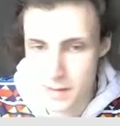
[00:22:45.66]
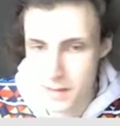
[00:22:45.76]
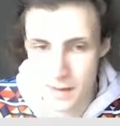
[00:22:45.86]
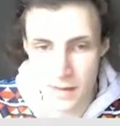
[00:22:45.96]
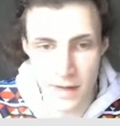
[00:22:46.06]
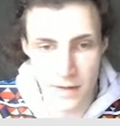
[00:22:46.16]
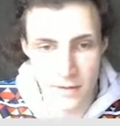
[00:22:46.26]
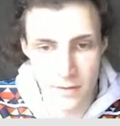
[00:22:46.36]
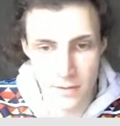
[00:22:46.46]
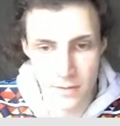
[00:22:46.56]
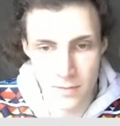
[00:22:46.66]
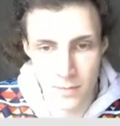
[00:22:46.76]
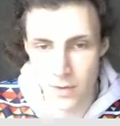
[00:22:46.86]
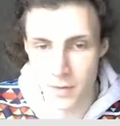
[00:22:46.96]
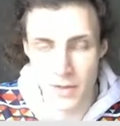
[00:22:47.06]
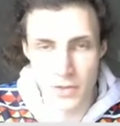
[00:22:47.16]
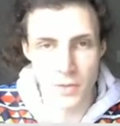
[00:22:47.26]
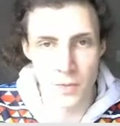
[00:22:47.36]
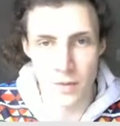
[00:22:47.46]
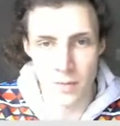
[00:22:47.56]
And that's pretty
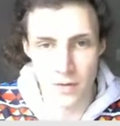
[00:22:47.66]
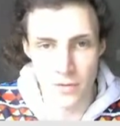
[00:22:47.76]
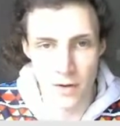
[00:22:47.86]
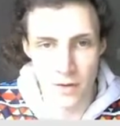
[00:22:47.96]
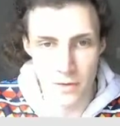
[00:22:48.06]
much what I'm going to follow.